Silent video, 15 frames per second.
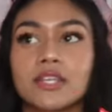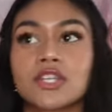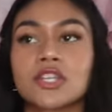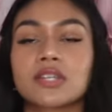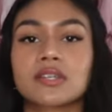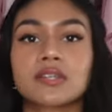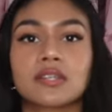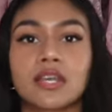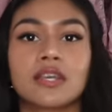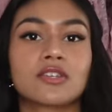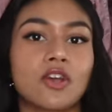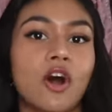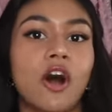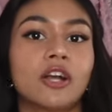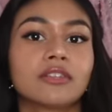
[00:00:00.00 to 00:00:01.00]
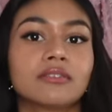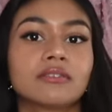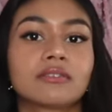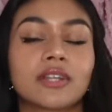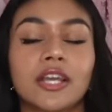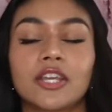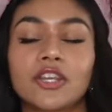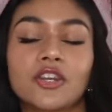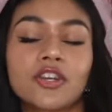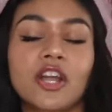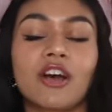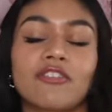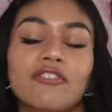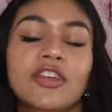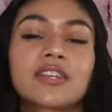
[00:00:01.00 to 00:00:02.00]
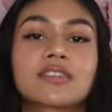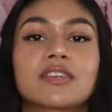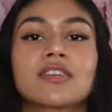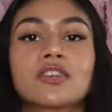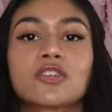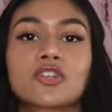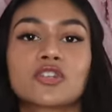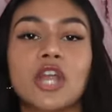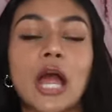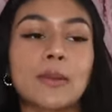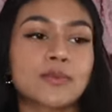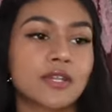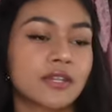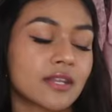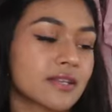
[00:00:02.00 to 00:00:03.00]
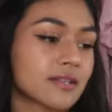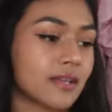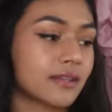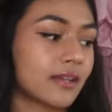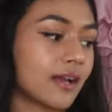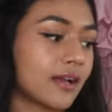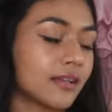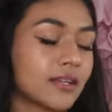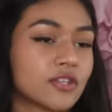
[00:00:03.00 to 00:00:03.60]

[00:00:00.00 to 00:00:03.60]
it just stays on. Like, you're not fixing your straps and things like that.